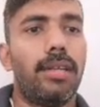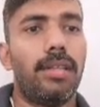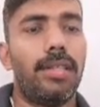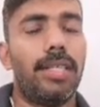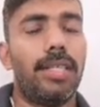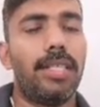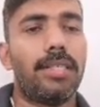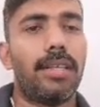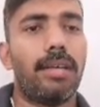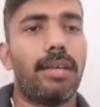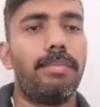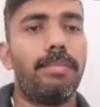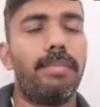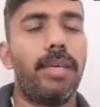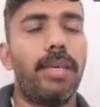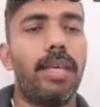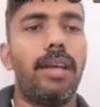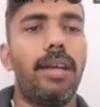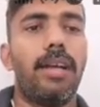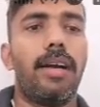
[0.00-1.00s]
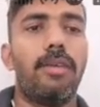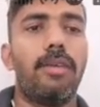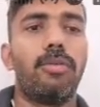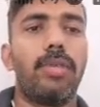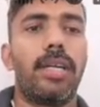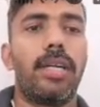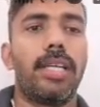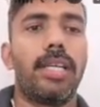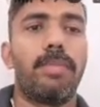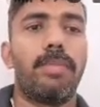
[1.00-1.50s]
these are being
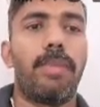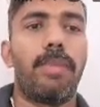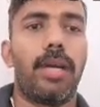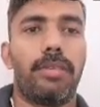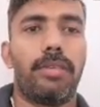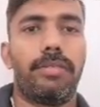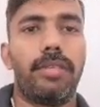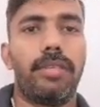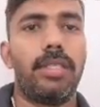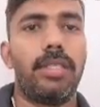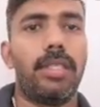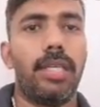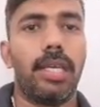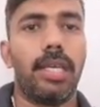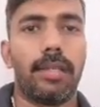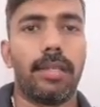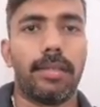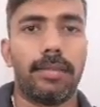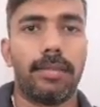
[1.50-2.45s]
counted as part of a gene.